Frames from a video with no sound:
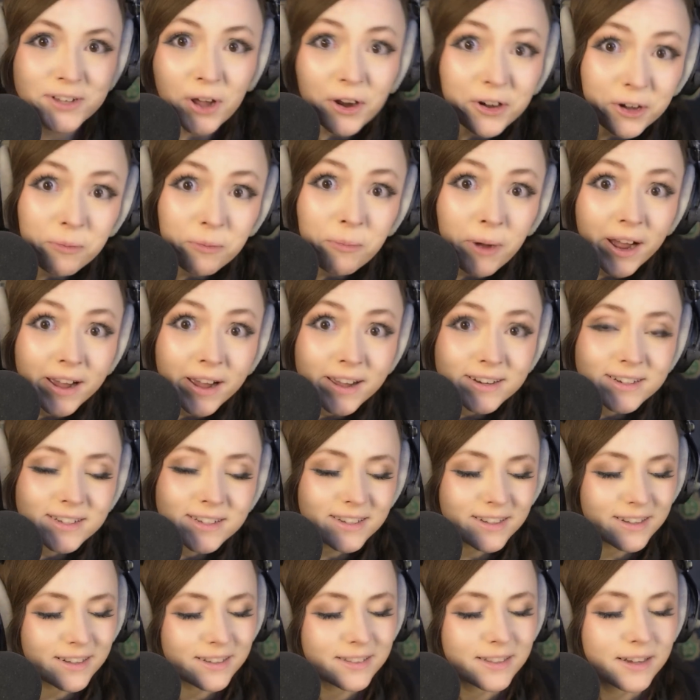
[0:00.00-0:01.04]
on your mind
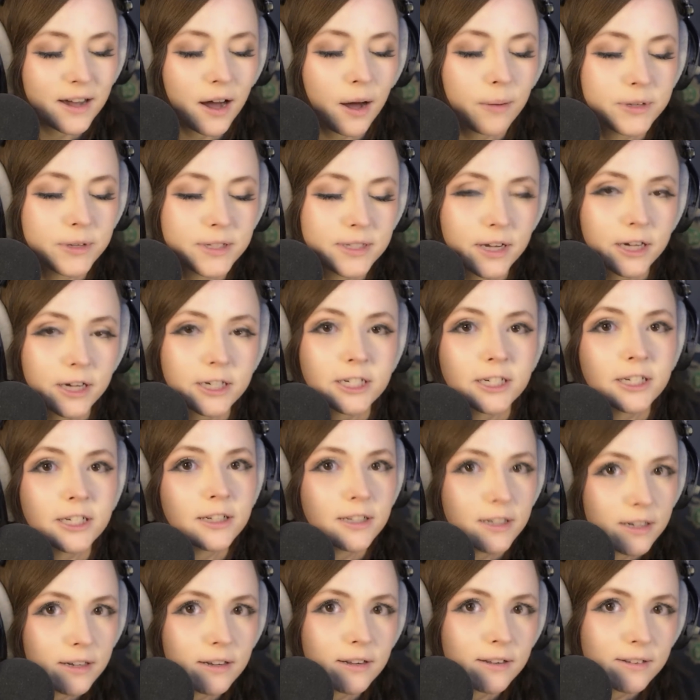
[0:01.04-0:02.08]
in the comments
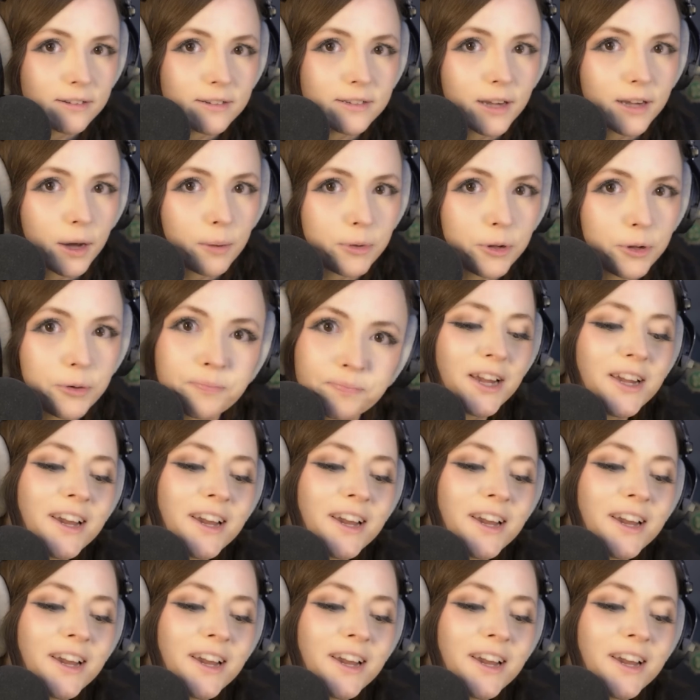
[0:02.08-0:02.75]
section down below.